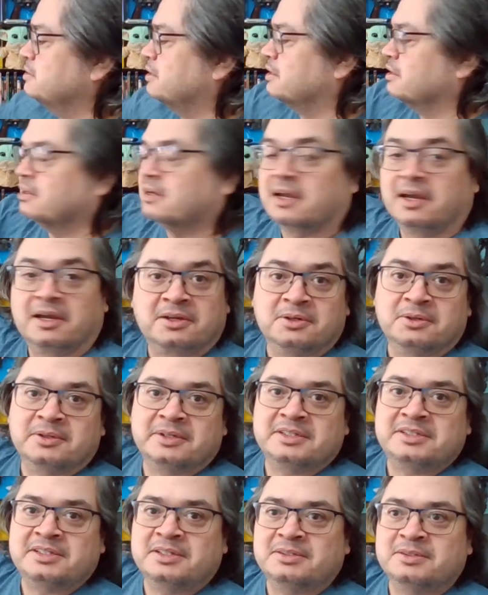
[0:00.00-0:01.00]
Oh, I, I can
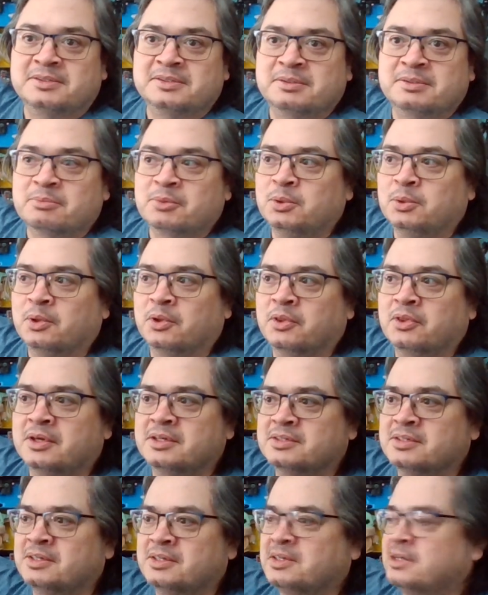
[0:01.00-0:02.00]
already see there's some cool
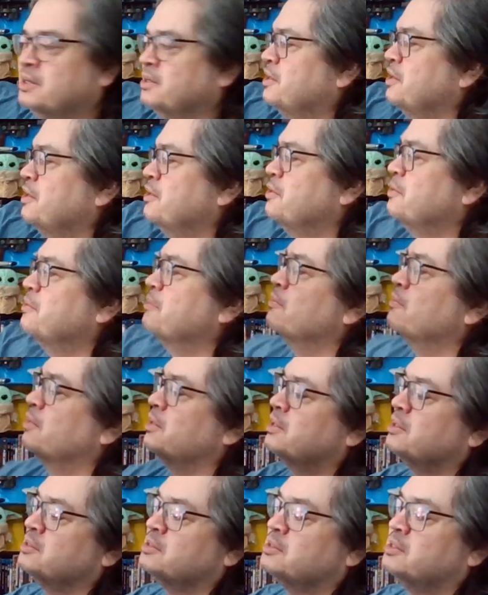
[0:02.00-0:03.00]
things in here.
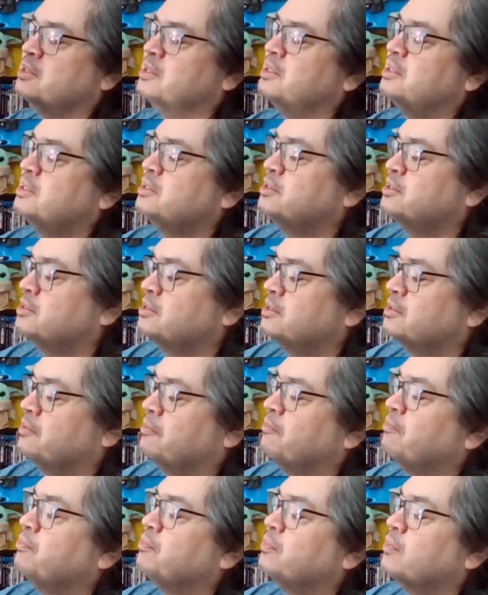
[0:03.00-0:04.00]
What is this?